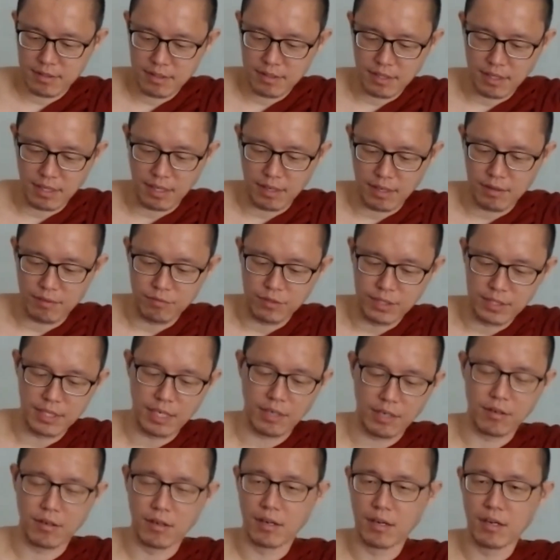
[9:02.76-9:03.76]
yeah,
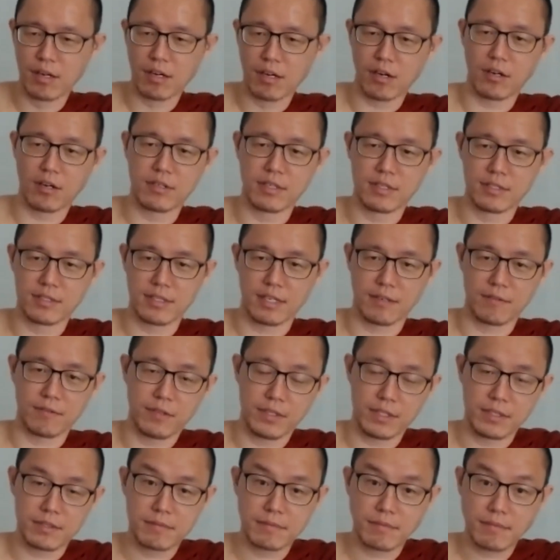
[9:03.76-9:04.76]
without all the
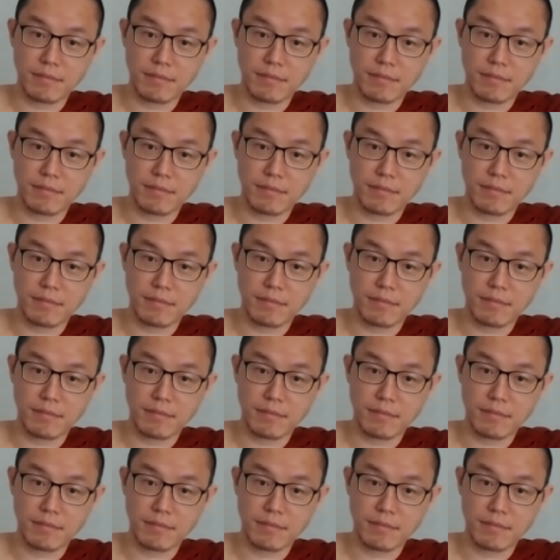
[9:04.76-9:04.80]
suffering.